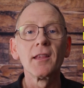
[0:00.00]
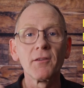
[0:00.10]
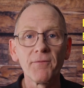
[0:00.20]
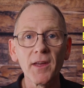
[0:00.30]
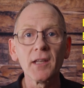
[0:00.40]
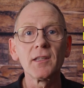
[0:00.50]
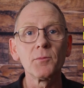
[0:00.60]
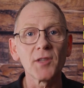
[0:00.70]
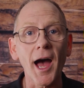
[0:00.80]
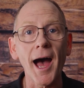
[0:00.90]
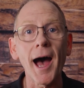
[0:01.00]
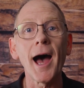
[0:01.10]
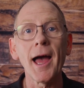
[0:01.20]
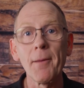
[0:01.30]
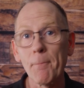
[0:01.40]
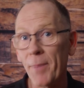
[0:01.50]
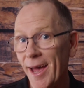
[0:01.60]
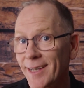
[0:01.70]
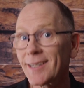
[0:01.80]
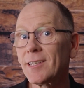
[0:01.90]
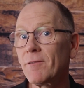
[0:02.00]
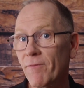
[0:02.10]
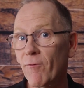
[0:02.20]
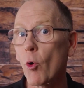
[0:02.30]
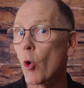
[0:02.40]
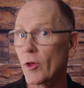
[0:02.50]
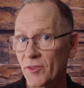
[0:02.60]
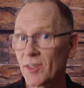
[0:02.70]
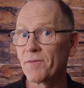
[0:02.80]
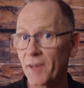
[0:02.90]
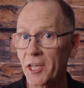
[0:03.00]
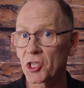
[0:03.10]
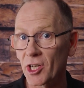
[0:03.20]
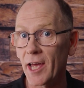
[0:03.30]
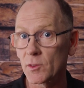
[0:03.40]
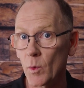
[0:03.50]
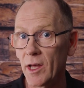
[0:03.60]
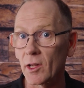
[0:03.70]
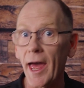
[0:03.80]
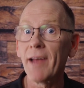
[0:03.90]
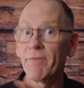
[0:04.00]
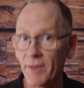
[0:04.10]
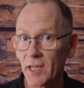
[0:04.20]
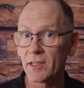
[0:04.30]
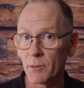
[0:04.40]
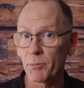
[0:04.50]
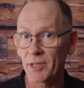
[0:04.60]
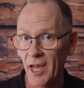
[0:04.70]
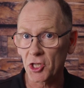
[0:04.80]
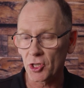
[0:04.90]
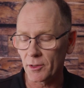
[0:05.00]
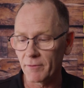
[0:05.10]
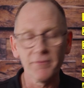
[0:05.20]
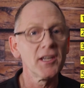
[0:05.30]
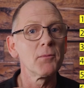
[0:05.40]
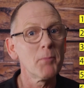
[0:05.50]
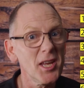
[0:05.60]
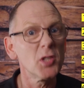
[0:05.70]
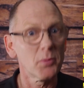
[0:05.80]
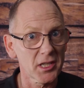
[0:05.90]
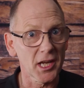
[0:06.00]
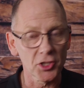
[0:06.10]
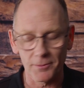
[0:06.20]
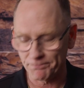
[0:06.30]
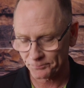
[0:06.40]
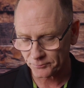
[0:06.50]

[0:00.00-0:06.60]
The fingertips are patented for deflection as well, and fingertip protection, pinch protection.